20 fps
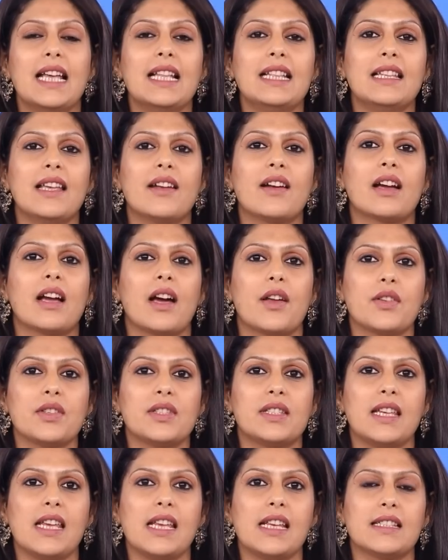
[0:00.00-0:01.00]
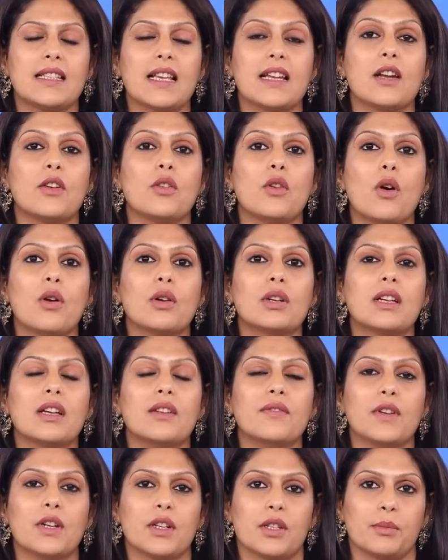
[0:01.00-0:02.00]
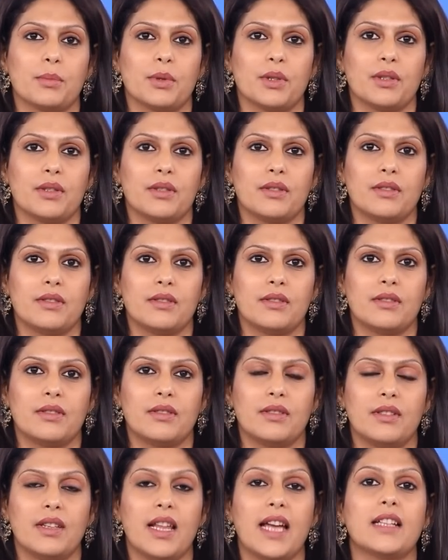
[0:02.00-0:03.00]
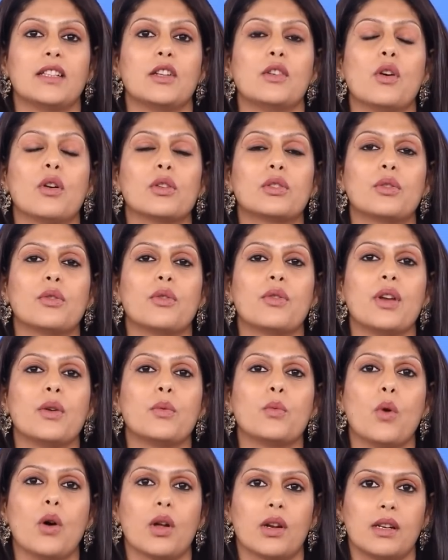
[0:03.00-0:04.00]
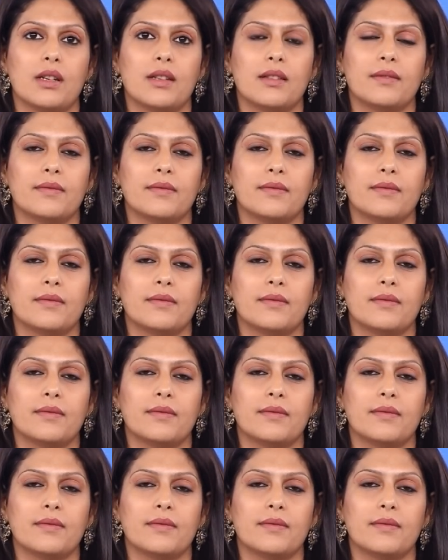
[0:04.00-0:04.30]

then there are currencies that are non-convertible, like the North Korean won.